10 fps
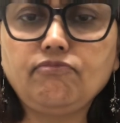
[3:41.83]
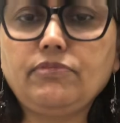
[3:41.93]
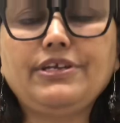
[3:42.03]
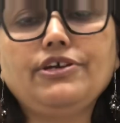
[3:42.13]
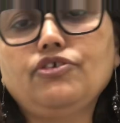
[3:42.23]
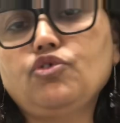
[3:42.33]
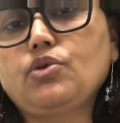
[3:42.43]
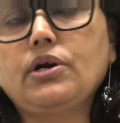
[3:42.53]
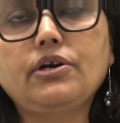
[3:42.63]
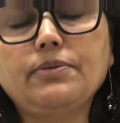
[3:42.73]
hear your
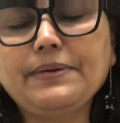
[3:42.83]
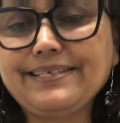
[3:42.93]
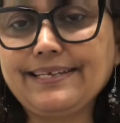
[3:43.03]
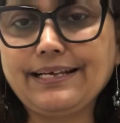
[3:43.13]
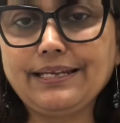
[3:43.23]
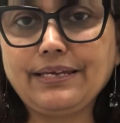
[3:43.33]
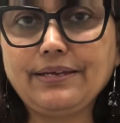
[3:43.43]
heart basically.